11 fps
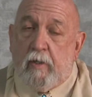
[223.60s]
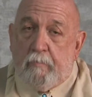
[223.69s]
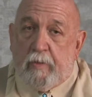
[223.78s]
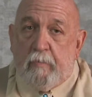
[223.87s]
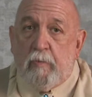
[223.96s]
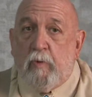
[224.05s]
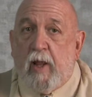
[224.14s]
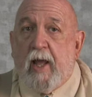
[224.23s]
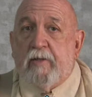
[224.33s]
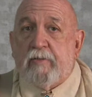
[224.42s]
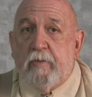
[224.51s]
People will
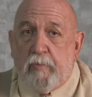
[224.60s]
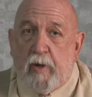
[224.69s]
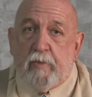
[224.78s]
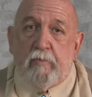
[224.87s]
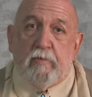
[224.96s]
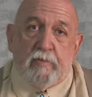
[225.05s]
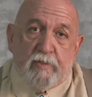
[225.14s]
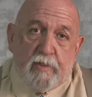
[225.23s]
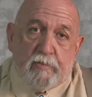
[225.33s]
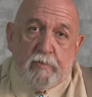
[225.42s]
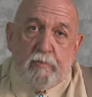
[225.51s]
ask a brother or a
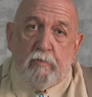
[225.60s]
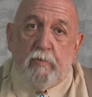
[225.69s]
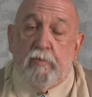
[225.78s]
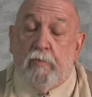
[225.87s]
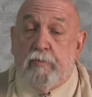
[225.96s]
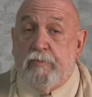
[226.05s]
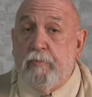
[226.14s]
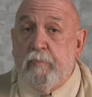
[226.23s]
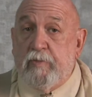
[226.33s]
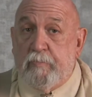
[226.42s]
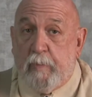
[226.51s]
sister, or they'll
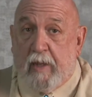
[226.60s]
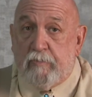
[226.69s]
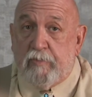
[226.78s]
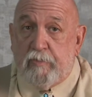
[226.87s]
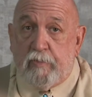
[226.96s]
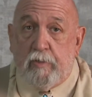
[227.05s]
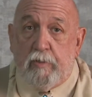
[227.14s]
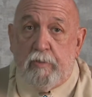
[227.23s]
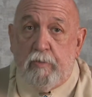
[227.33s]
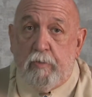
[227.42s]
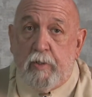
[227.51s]
assume a spouse is going to
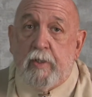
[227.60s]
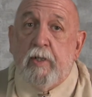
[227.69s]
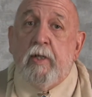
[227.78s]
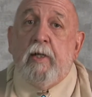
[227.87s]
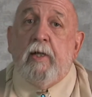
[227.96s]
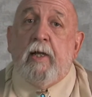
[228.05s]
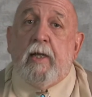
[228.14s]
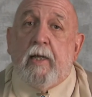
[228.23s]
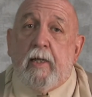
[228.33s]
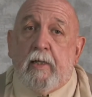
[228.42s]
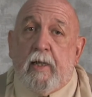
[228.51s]
do it.
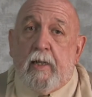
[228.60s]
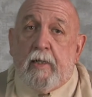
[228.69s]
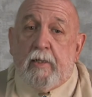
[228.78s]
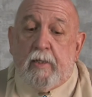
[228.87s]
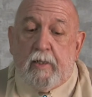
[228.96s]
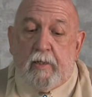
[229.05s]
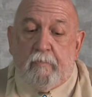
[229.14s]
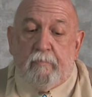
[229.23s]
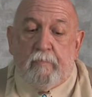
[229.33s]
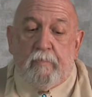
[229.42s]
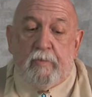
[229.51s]
And
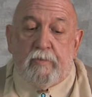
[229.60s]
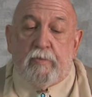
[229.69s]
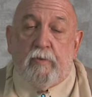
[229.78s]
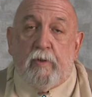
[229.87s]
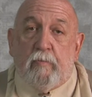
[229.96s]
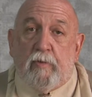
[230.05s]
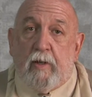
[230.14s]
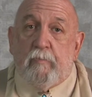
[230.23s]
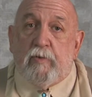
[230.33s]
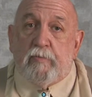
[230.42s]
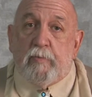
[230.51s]
so they will
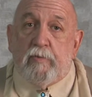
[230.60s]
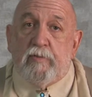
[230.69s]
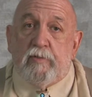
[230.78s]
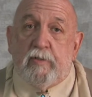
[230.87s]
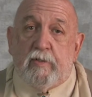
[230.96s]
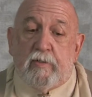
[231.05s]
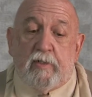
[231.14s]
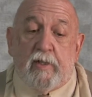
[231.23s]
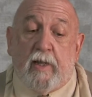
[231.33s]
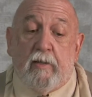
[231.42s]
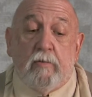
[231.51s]
name those persons as
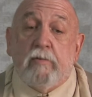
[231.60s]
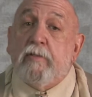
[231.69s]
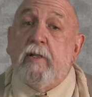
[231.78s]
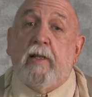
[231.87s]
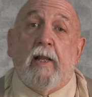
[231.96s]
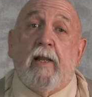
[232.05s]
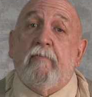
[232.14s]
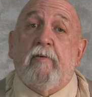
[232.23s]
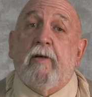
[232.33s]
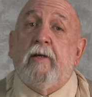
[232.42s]
executors, and then they live